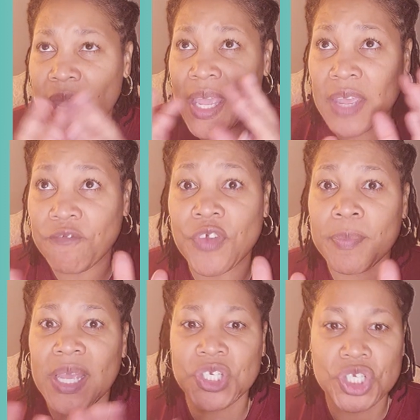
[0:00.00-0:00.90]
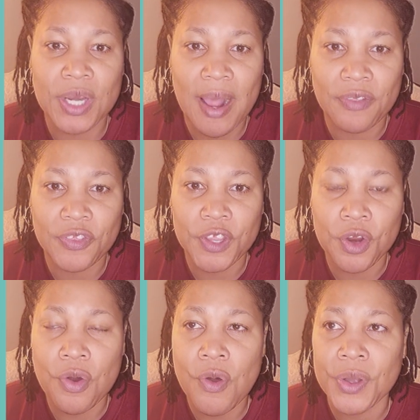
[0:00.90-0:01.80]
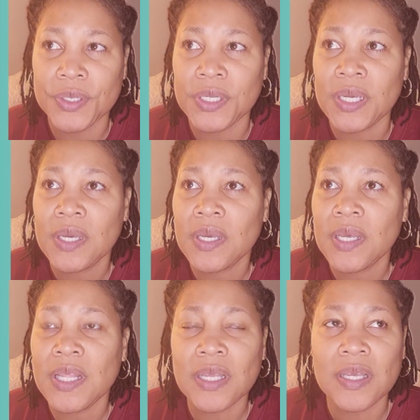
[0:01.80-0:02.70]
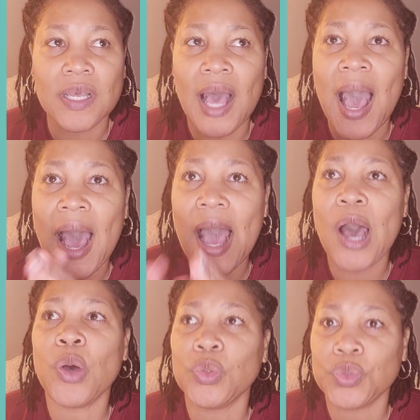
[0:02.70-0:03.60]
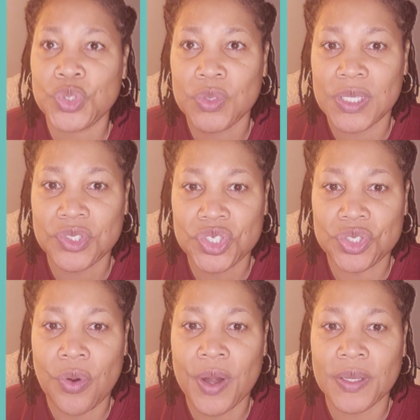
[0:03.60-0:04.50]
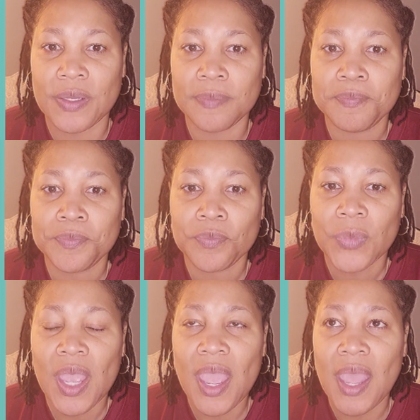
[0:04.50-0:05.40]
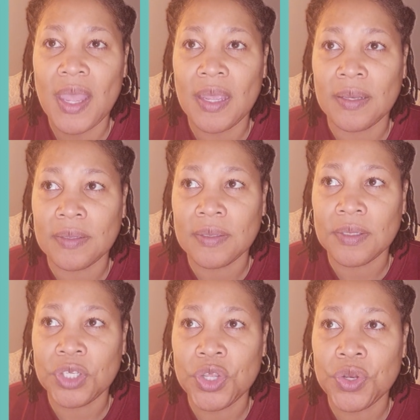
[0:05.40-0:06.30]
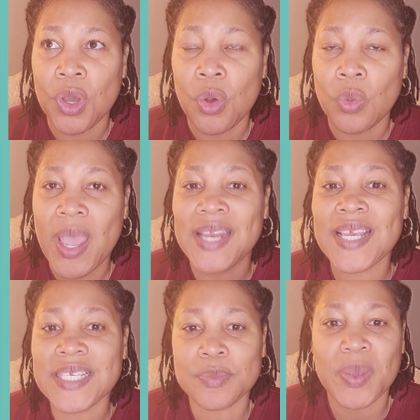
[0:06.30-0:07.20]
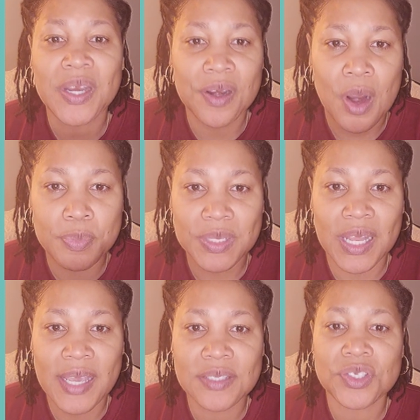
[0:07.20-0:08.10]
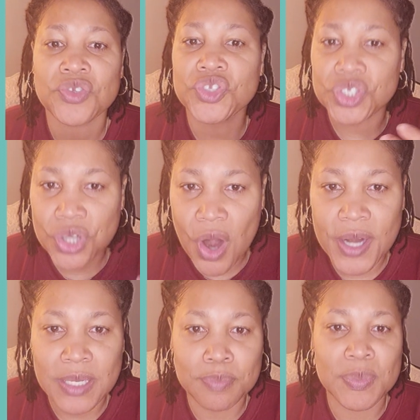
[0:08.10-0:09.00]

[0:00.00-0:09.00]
information out there on how to get started. And, and he's been in our places starting